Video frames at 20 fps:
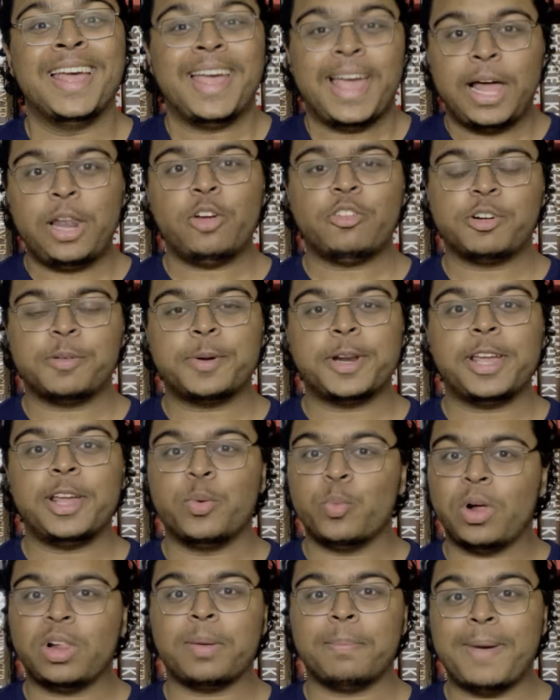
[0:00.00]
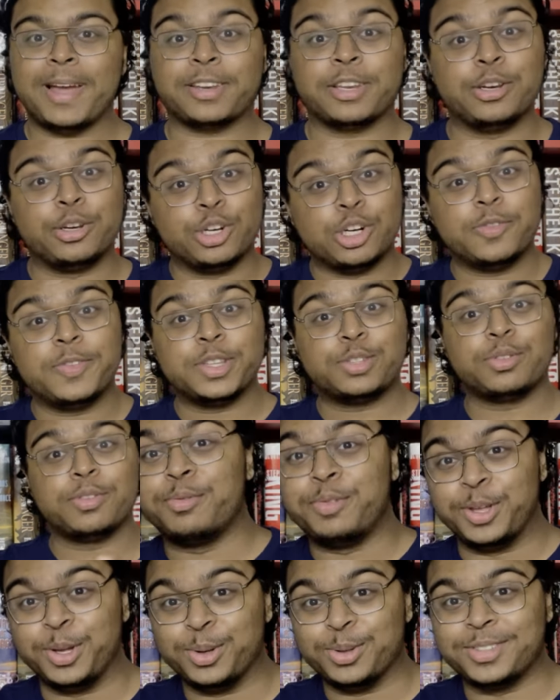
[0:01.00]
Hello everybody and welcome back to Nervith
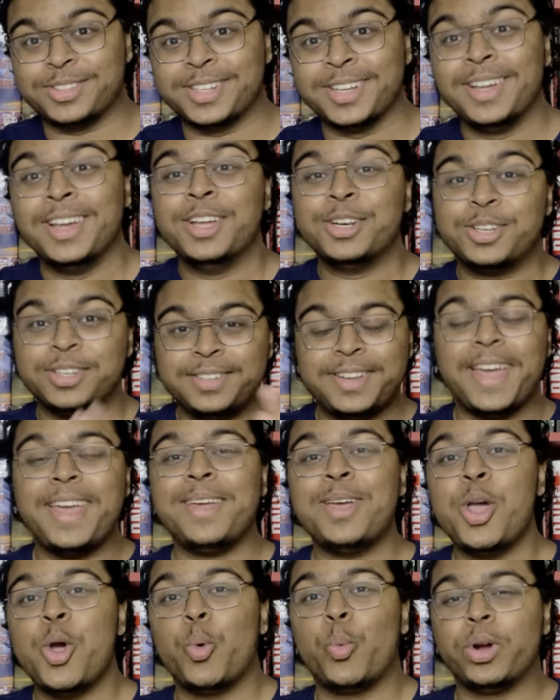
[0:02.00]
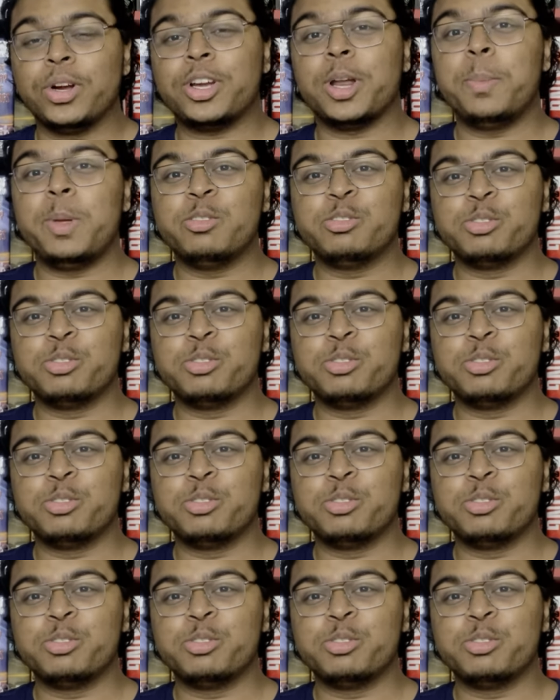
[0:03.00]
Reviews. Today, we're going to be